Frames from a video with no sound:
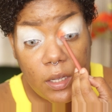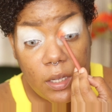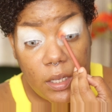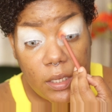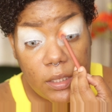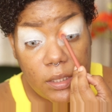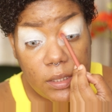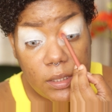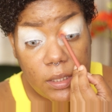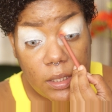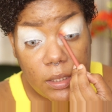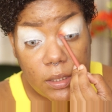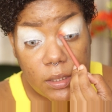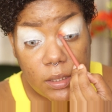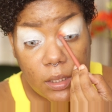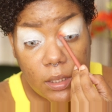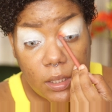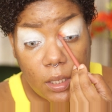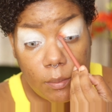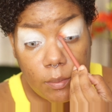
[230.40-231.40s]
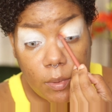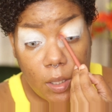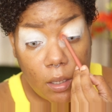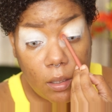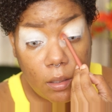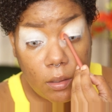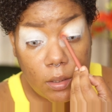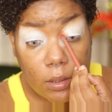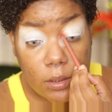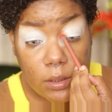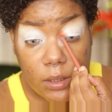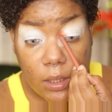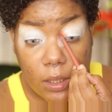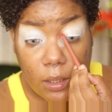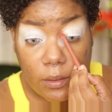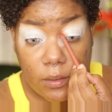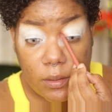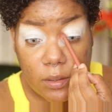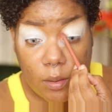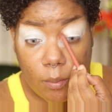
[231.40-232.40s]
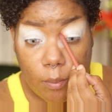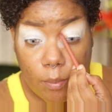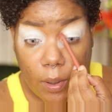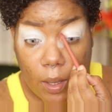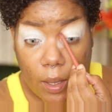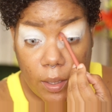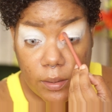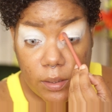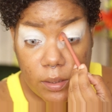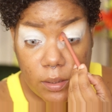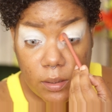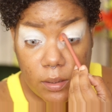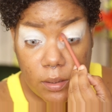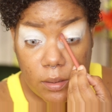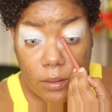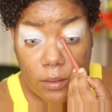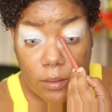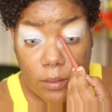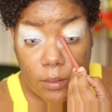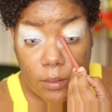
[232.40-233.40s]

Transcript: it's decent. I'm not gonna say it's the best,